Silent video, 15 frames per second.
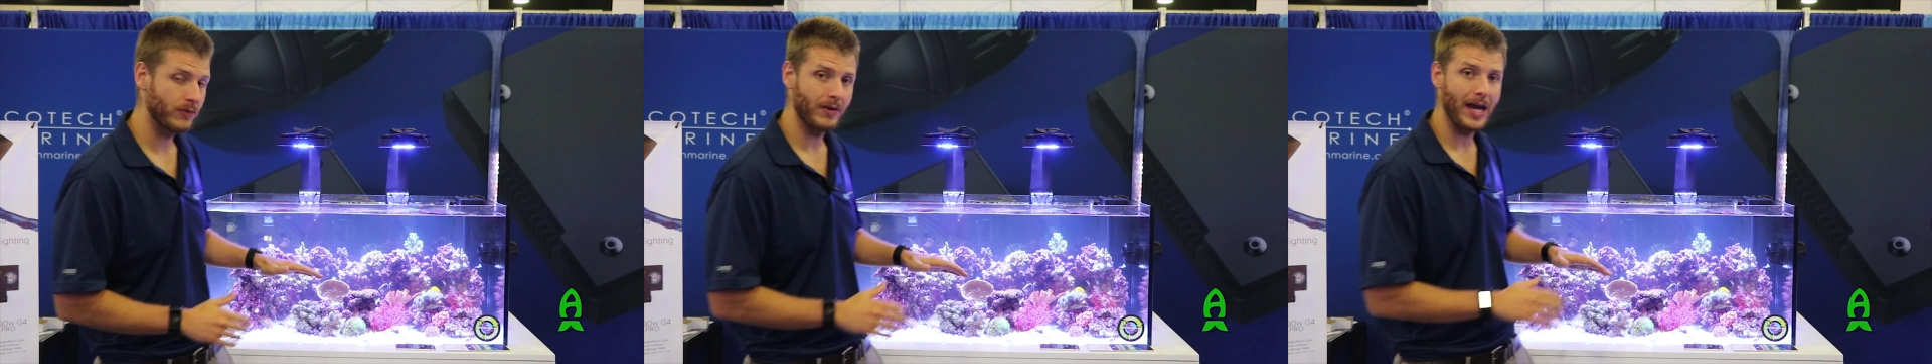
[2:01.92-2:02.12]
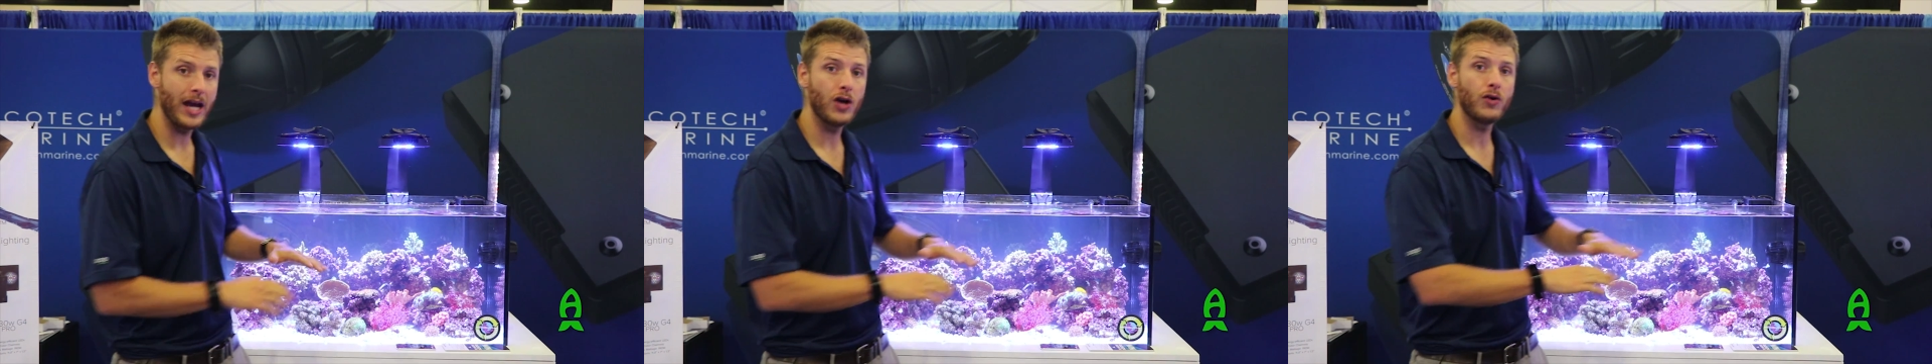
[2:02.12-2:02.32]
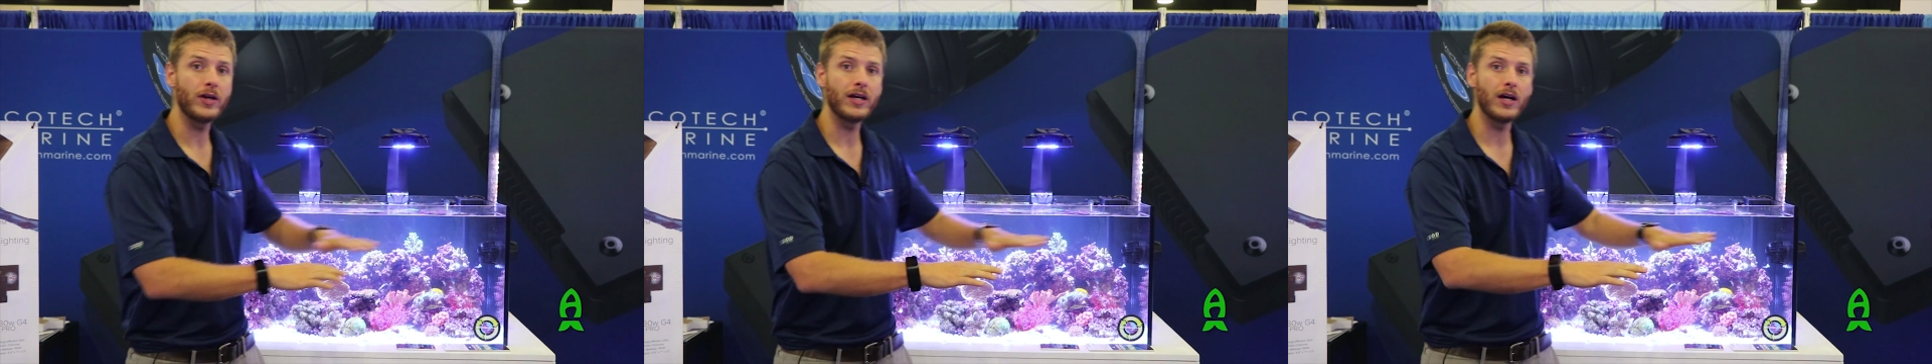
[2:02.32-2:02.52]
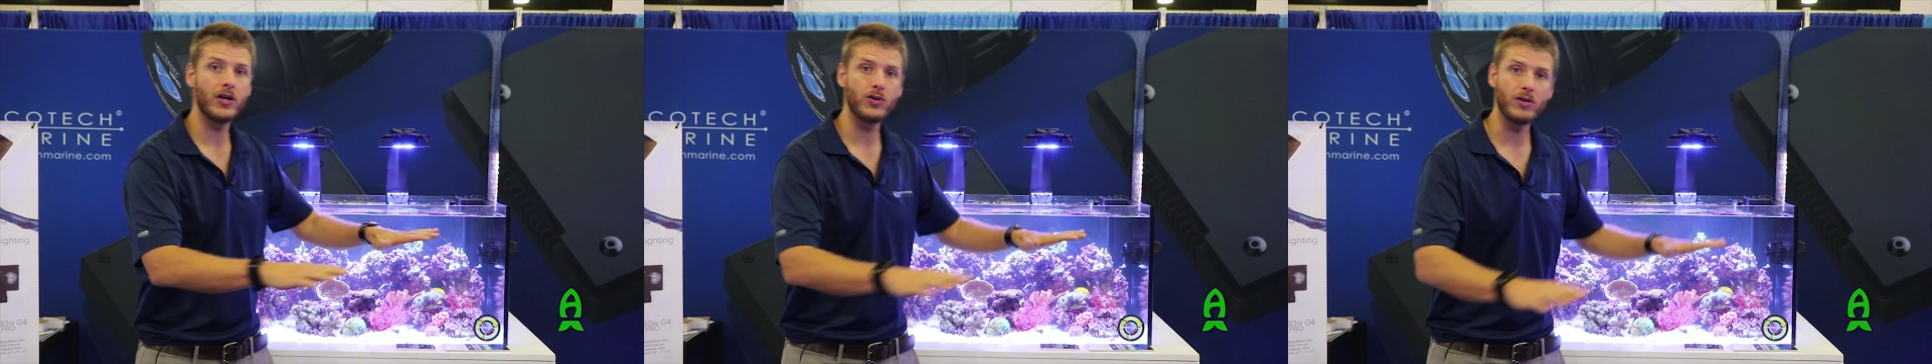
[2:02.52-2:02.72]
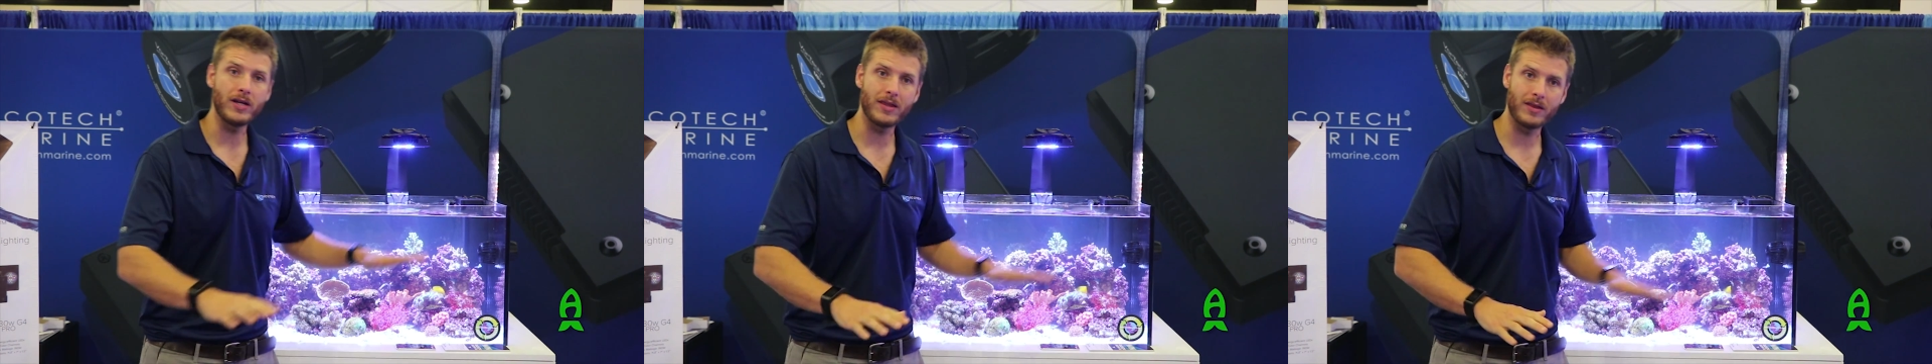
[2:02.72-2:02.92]
of area
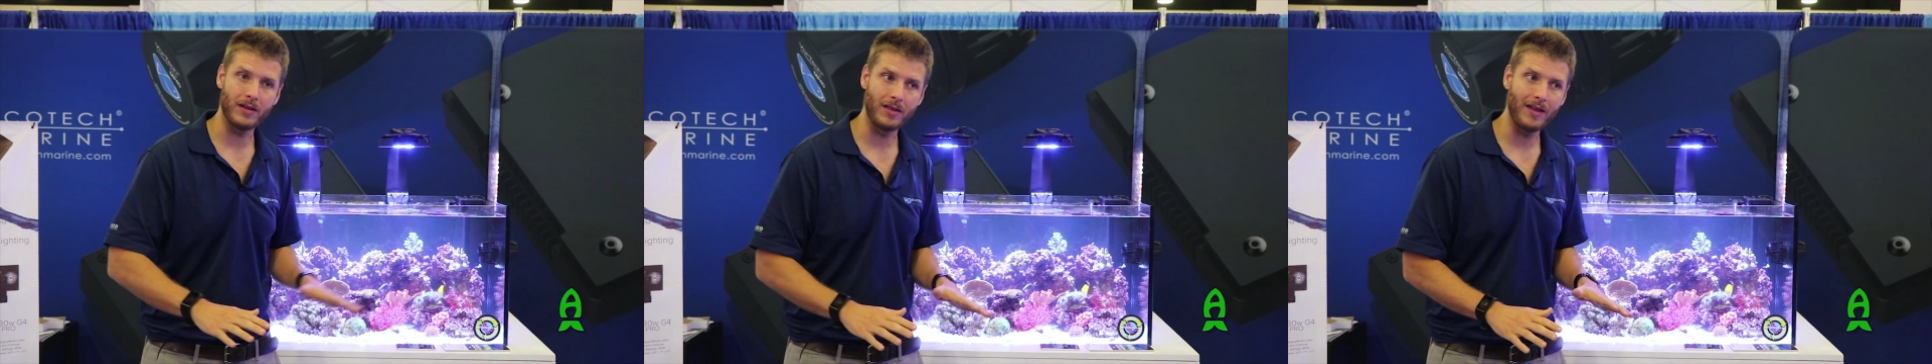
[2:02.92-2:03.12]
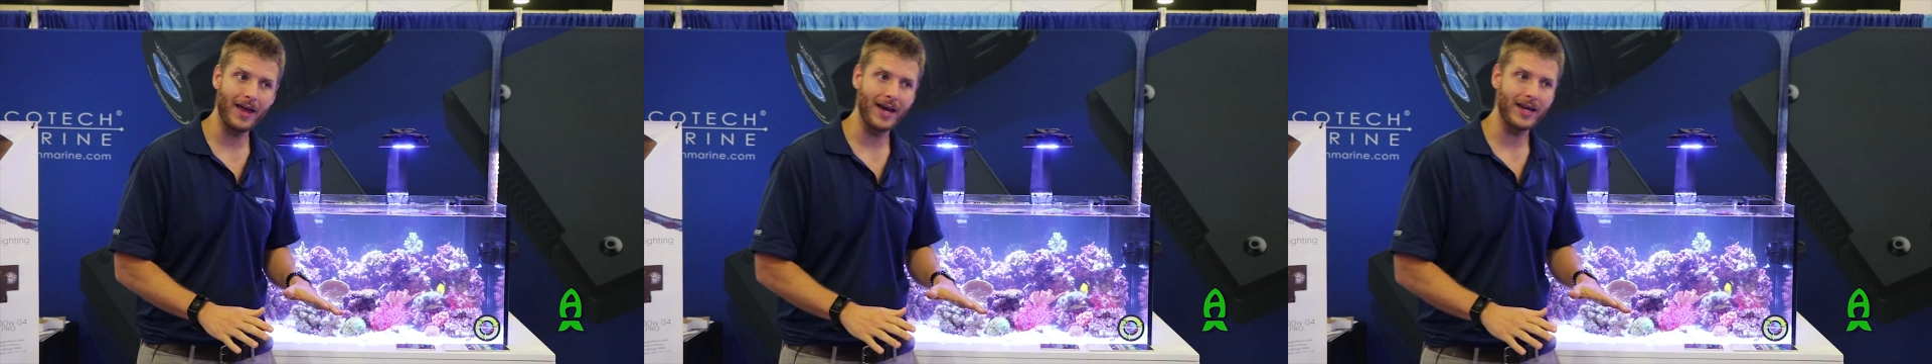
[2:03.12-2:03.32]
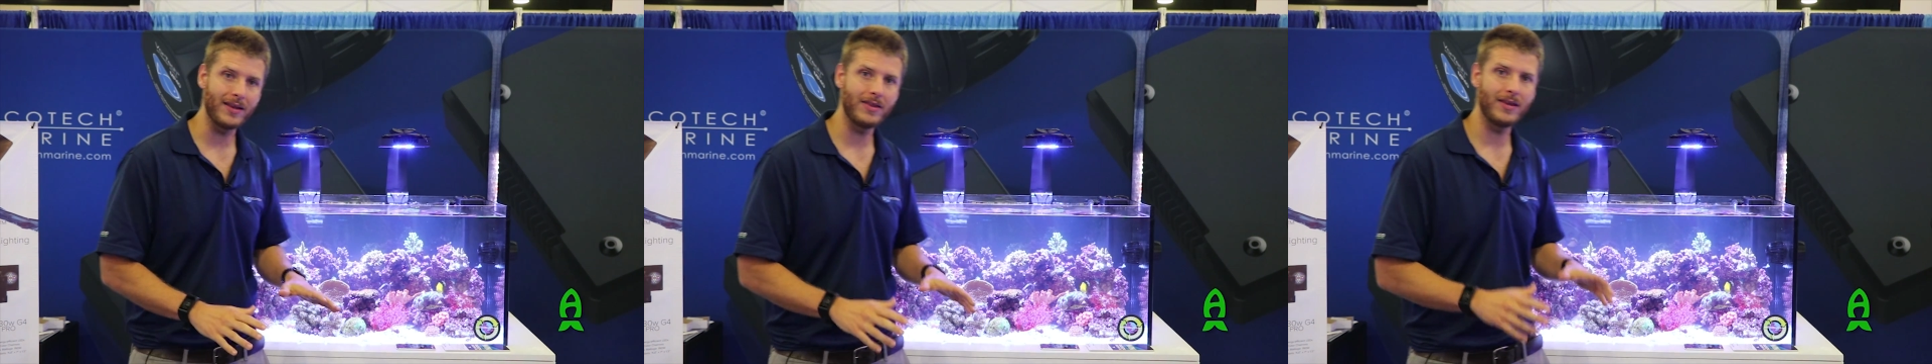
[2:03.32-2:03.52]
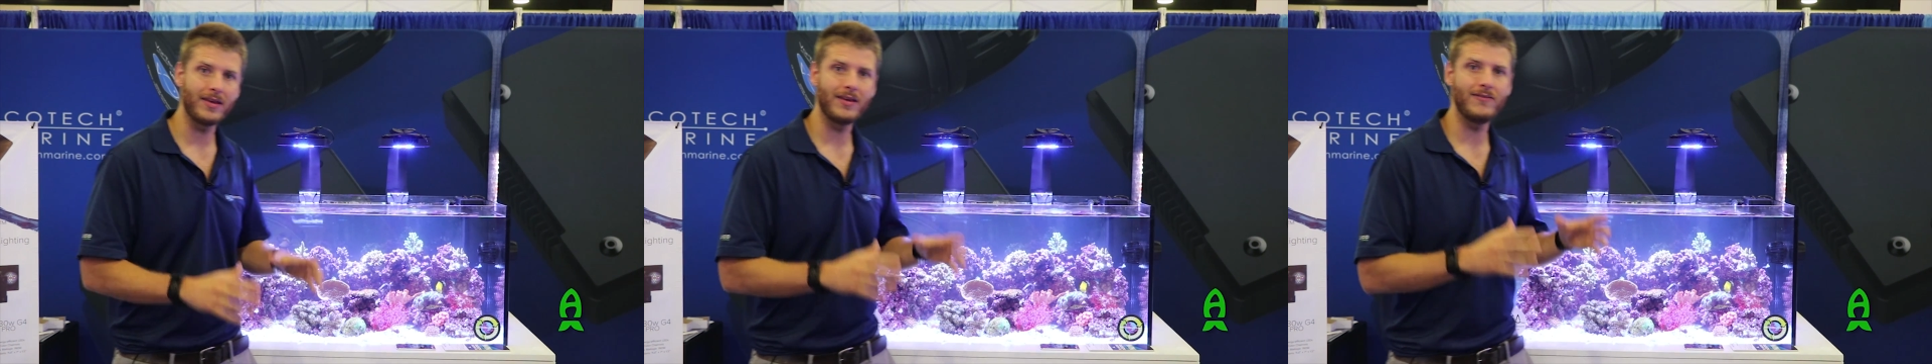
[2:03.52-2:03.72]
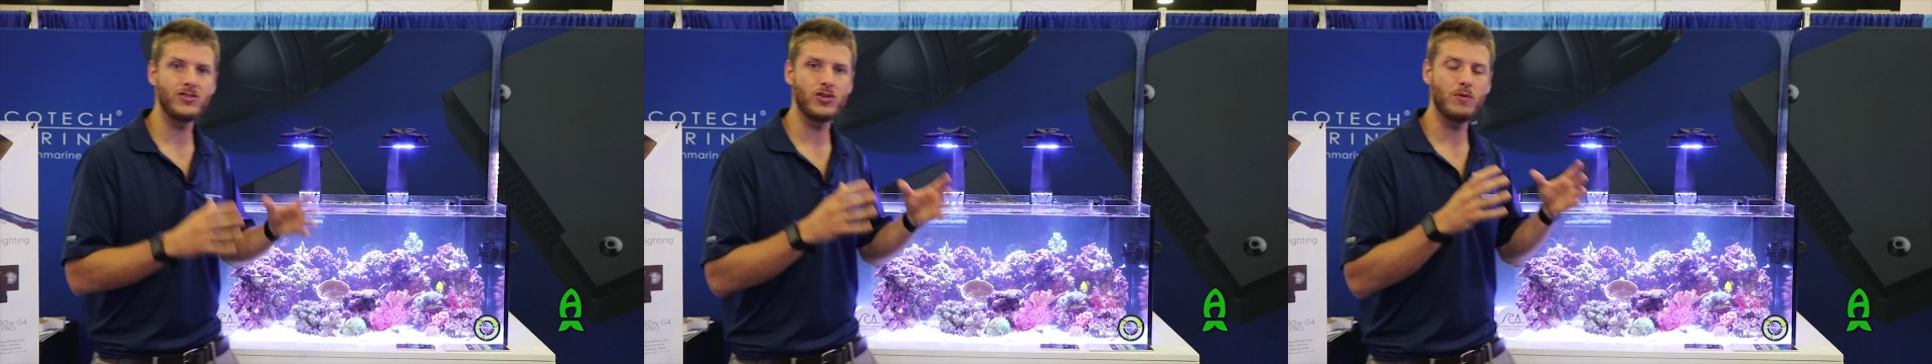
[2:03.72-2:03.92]
underneath the light
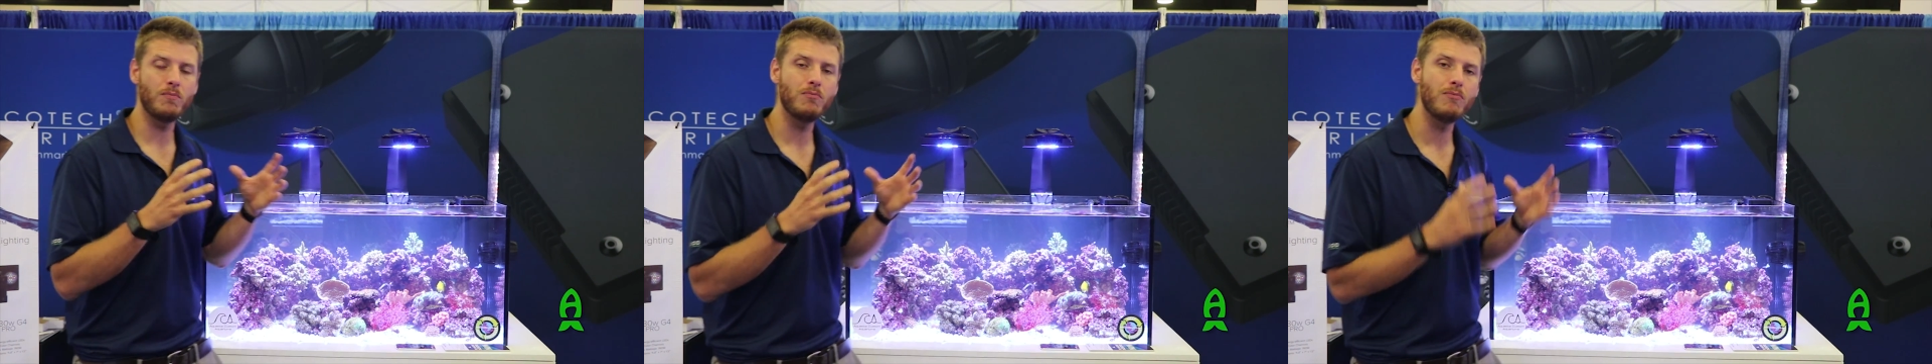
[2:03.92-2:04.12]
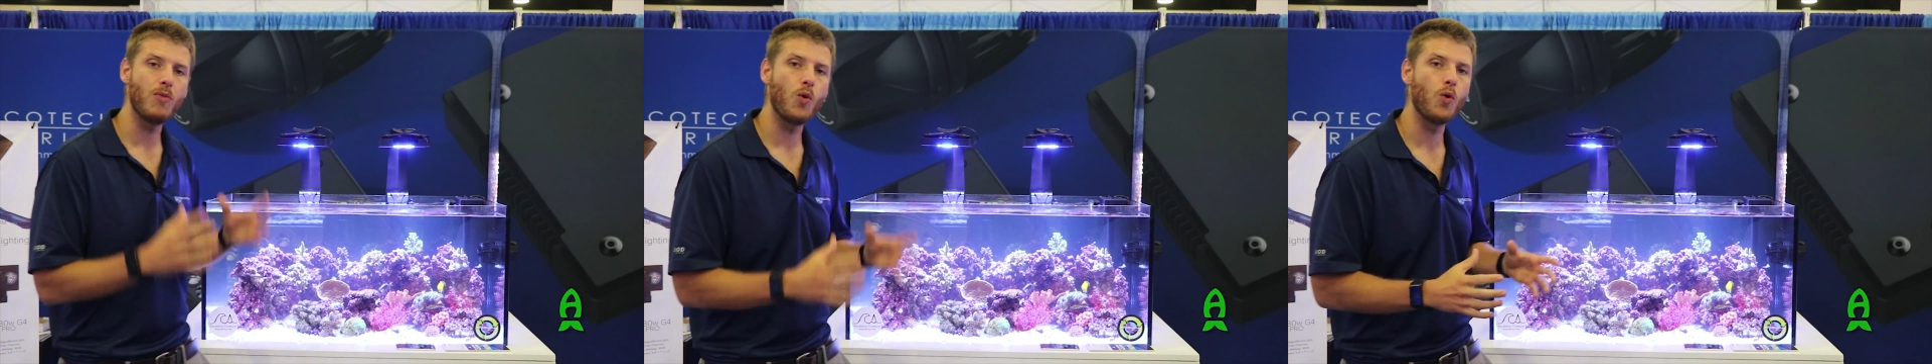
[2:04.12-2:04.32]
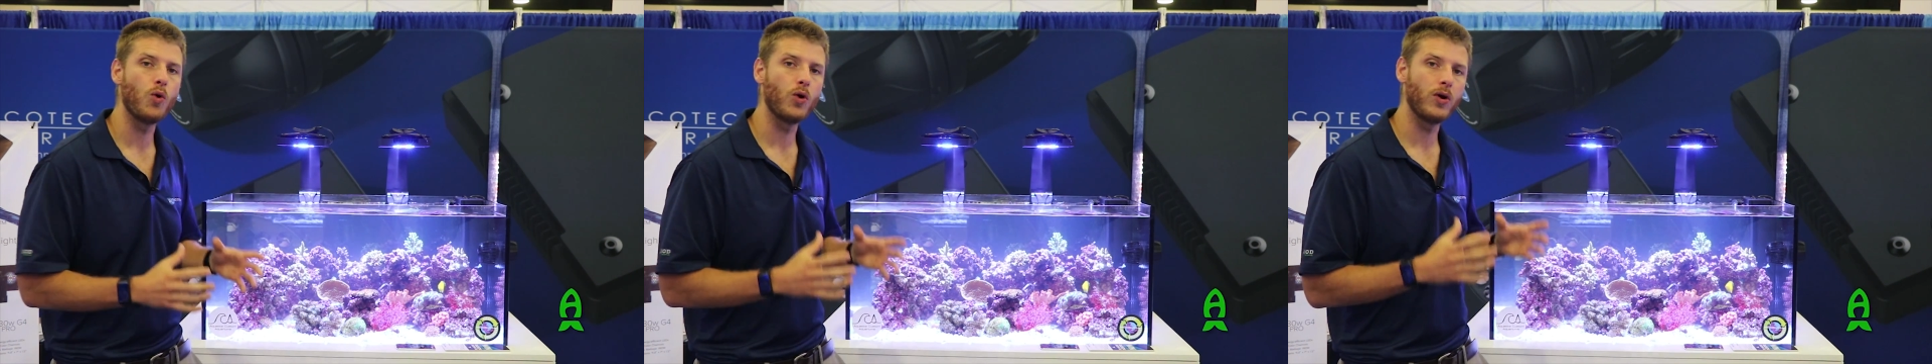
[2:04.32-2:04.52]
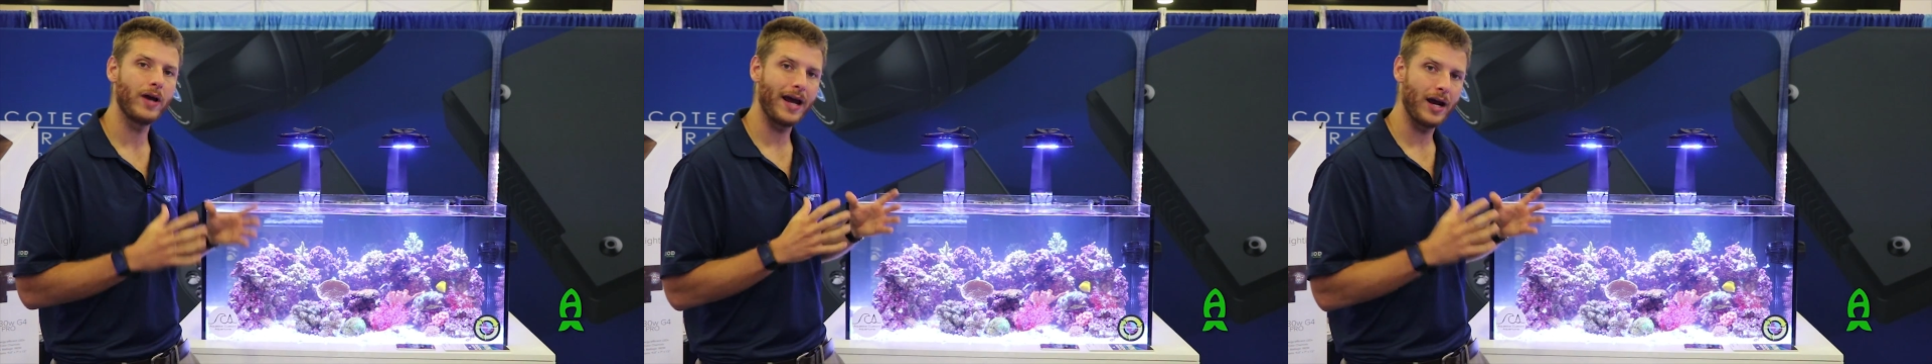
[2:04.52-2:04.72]
that gives you more